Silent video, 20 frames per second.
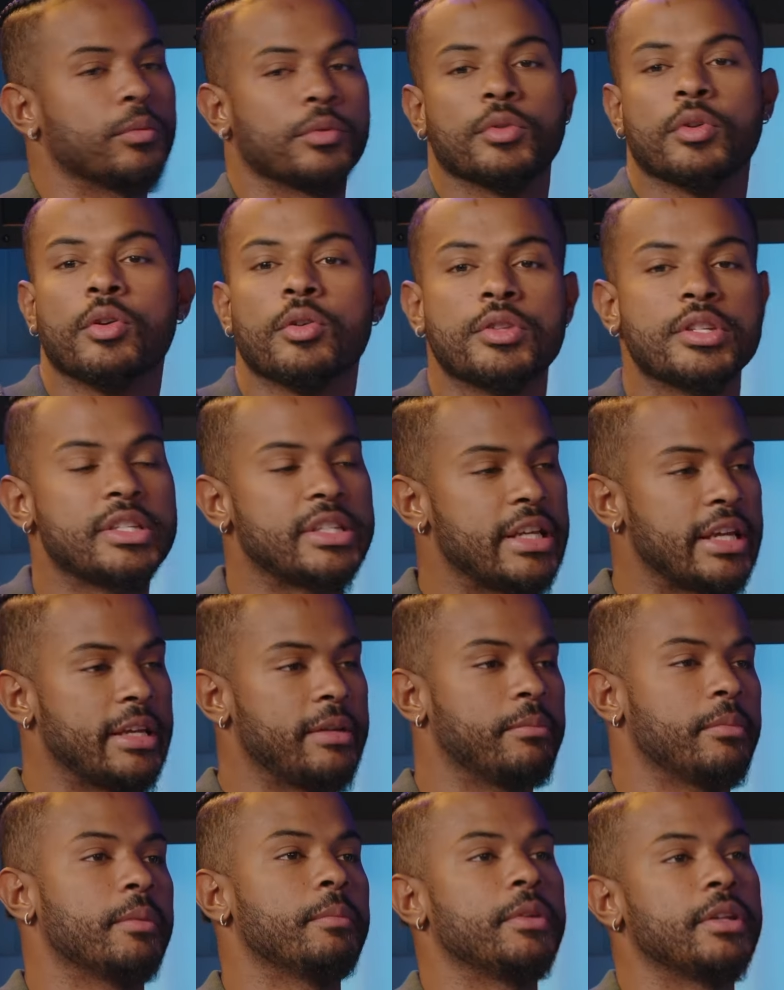We're all the
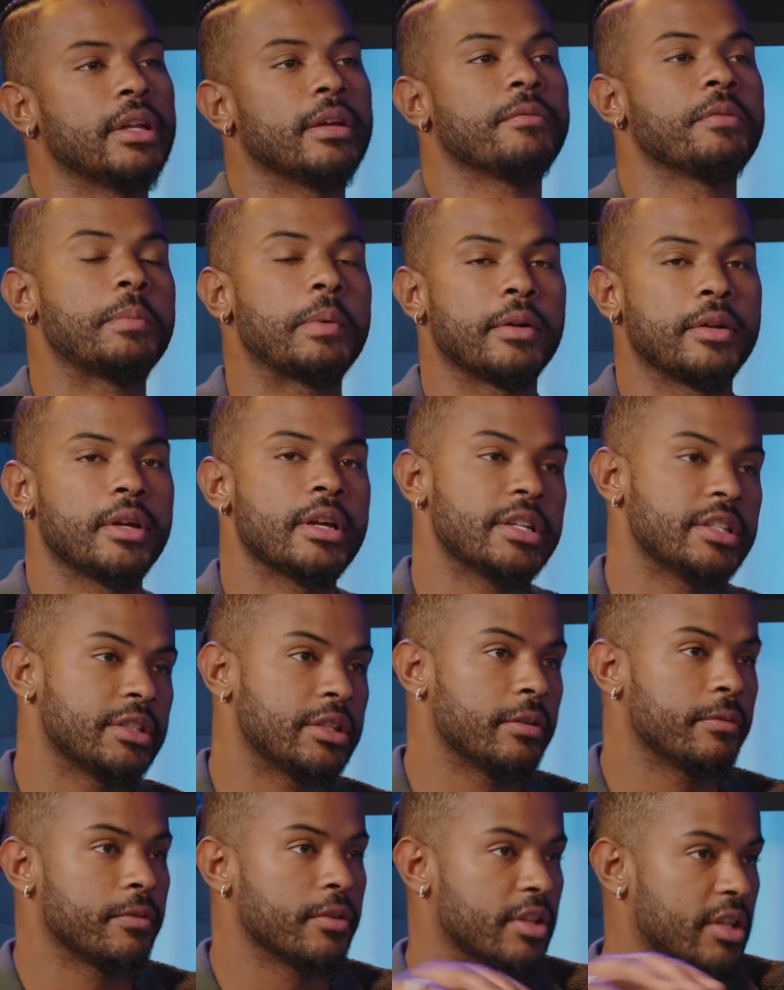same. I mean, everybody has
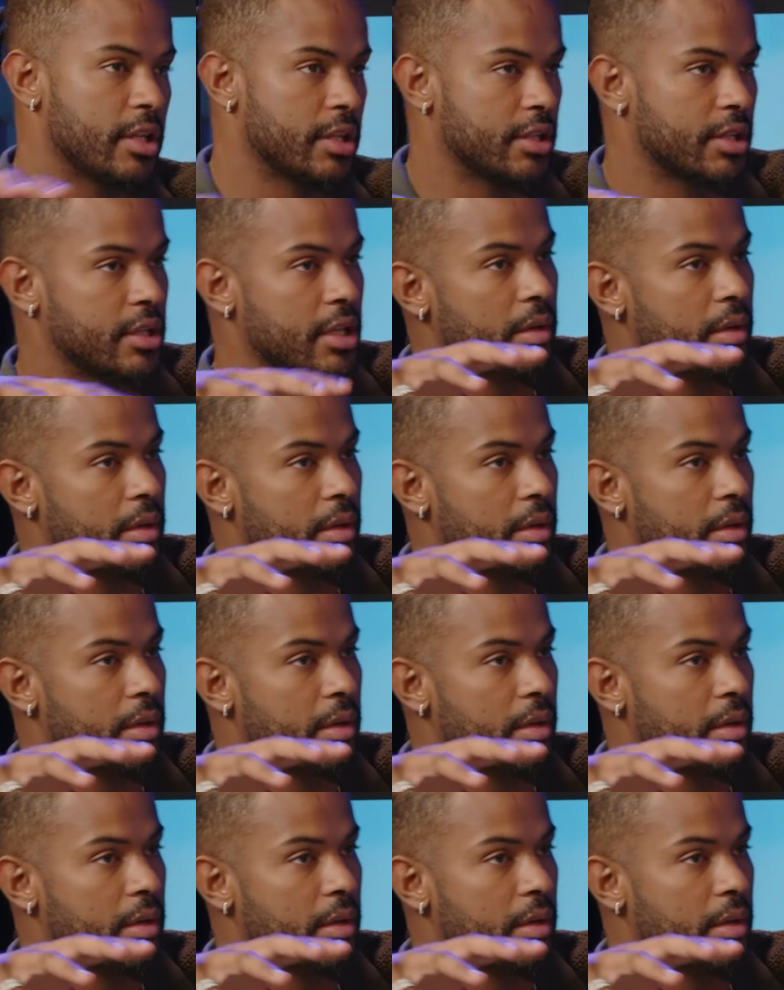different things Agreed.